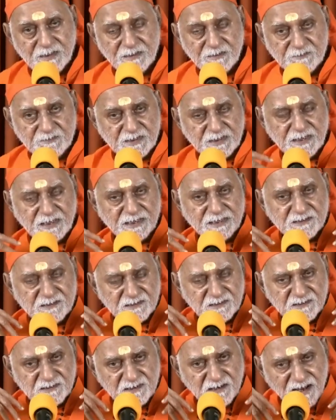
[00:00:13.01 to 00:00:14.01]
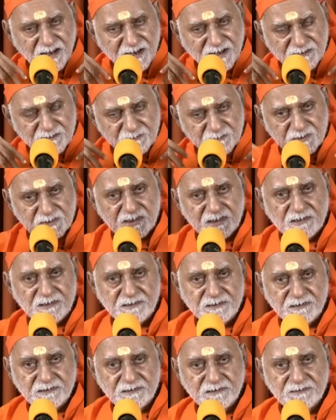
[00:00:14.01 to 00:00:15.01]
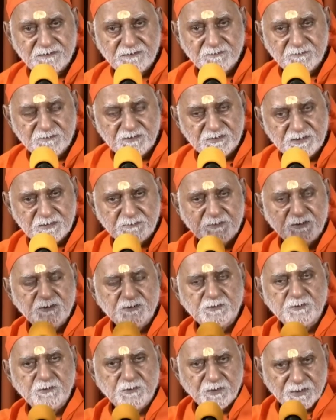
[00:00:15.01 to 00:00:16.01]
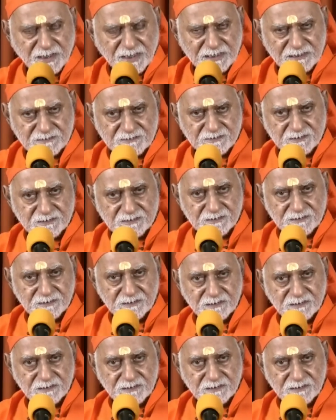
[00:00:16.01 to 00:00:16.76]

The entire world visible to your eyes.